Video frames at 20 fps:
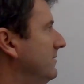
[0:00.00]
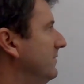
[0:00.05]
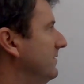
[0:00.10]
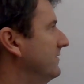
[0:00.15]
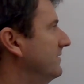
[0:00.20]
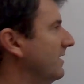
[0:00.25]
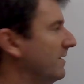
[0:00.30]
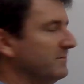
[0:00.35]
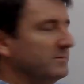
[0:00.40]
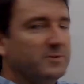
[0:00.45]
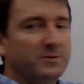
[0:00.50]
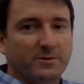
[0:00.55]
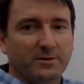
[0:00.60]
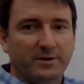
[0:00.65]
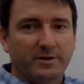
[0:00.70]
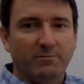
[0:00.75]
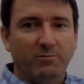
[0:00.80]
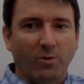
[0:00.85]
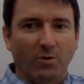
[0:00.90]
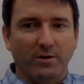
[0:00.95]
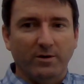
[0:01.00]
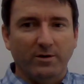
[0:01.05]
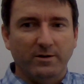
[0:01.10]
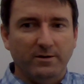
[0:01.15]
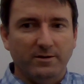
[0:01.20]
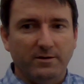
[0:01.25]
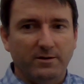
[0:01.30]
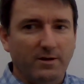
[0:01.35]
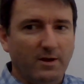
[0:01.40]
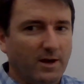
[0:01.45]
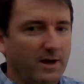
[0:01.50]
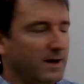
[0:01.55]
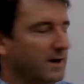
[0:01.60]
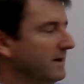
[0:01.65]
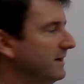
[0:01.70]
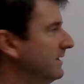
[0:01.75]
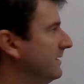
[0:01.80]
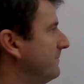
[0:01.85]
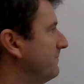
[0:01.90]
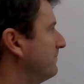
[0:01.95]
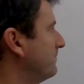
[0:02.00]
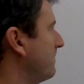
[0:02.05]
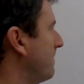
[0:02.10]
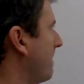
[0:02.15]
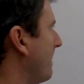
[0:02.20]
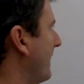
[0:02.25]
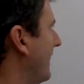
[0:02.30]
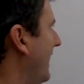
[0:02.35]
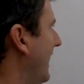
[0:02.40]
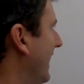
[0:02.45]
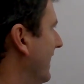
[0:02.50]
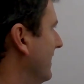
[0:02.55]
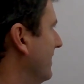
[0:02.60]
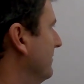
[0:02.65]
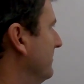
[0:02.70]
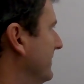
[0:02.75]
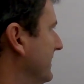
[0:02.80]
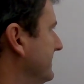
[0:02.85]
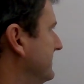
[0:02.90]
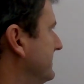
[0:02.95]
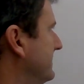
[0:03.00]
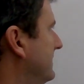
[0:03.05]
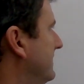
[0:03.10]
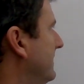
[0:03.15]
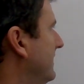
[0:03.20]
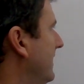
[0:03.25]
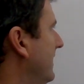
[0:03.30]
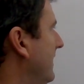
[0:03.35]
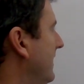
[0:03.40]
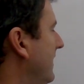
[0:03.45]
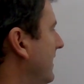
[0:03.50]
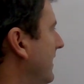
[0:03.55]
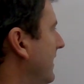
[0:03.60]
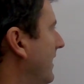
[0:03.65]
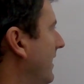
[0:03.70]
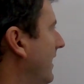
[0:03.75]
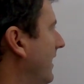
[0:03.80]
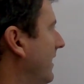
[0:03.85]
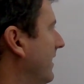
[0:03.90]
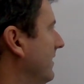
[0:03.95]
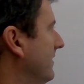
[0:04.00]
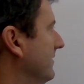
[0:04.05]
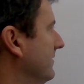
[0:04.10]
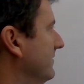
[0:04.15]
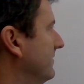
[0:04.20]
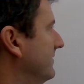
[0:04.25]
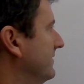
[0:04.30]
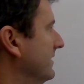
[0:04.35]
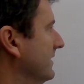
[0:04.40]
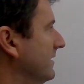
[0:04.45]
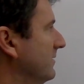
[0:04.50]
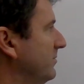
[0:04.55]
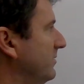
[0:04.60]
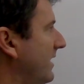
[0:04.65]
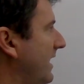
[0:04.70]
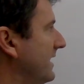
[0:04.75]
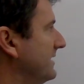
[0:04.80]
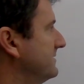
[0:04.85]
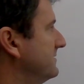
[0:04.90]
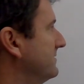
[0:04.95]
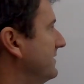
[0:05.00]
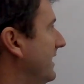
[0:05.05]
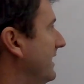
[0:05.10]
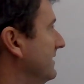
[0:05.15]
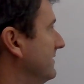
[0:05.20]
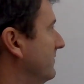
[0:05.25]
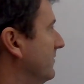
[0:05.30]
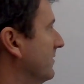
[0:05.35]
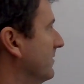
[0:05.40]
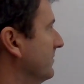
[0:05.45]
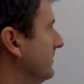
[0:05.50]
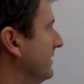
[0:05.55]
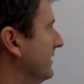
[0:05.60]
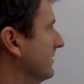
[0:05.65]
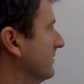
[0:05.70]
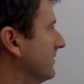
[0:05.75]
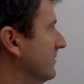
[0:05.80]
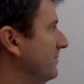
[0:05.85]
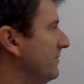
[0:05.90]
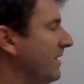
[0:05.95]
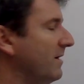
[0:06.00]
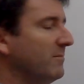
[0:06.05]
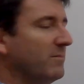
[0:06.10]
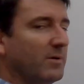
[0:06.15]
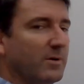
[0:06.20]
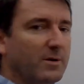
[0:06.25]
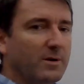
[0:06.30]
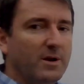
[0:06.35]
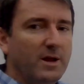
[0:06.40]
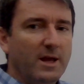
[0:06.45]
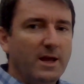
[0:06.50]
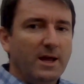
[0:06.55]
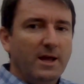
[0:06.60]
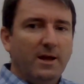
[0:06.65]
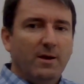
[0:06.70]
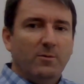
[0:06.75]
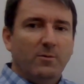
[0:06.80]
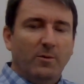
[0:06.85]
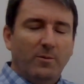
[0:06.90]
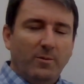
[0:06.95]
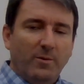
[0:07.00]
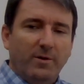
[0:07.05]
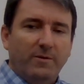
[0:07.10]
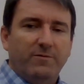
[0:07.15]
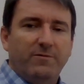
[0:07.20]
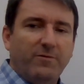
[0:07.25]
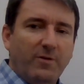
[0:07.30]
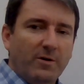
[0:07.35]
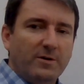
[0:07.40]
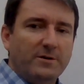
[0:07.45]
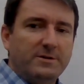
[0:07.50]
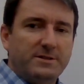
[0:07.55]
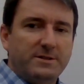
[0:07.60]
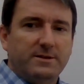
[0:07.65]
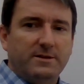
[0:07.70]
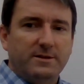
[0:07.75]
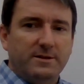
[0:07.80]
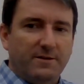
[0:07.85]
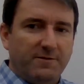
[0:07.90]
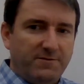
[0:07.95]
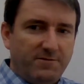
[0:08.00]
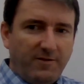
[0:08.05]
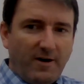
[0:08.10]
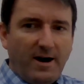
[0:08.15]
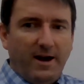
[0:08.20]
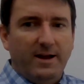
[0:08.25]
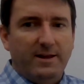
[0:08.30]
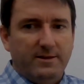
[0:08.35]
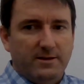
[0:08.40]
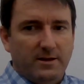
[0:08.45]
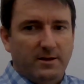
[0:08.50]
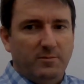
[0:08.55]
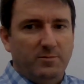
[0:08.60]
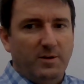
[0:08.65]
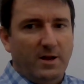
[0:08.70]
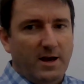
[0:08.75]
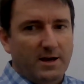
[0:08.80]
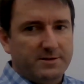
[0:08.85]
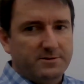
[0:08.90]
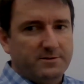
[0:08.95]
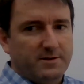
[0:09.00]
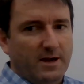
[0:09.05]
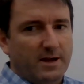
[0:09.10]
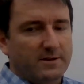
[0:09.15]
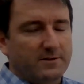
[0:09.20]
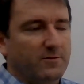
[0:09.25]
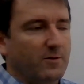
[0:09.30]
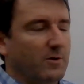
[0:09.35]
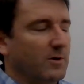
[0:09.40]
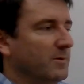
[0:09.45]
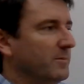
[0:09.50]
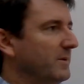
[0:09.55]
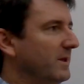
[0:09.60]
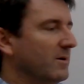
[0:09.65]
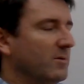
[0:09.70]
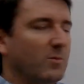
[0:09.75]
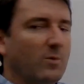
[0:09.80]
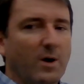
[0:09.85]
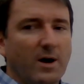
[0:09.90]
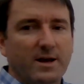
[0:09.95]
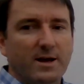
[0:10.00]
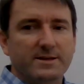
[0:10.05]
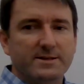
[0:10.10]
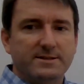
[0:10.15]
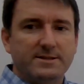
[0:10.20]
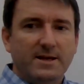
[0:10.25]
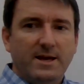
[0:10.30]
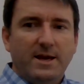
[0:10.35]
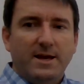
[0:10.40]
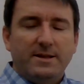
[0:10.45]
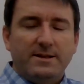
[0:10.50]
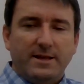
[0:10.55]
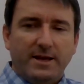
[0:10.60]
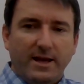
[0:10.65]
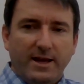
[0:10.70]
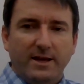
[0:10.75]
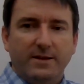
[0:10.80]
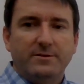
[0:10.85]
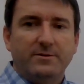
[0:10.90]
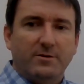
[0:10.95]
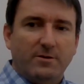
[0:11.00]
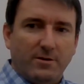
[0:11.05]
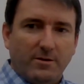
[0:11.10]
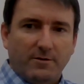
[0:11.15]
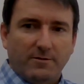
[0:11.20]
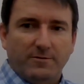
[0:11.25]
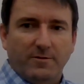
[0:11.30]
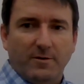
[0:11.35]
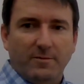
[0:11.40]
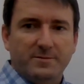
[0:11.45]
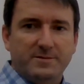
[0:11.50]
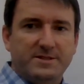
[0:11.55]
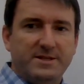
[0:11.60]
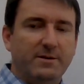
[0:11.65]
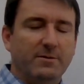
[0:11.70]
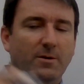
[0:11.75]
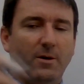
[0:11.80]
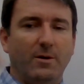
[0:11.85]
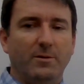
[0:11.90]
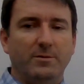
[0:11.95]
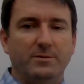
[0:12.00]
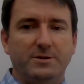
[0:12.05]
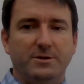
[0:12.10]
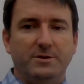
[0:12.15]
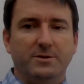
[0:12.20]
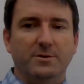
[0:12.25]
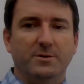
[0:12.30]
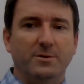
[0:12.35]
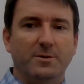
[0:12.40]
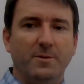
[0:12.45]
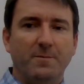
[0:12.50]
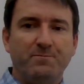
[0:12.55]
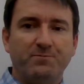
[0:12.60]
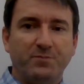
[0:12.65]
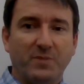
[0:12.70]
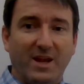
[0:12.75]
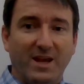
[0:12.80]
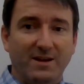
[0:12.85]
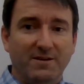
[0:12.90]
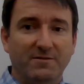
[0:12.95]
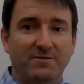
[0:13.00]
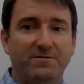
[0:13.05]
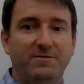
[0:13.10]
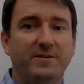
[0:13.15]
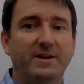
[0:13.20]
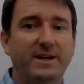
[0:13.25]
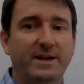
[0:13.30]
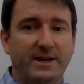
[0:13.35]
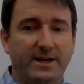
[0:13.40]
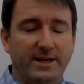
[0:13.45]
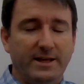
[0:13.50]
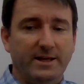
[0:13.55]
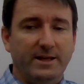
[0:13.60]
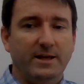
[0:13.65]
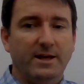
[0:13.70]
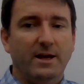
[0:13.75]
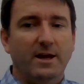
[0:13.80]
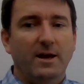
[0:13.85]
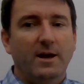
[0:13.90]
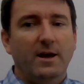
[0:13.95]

we've come to an important uh, element of the Laplace transform here. Remember when we first defined the Laplace transform, it was the integral from 0 to infinity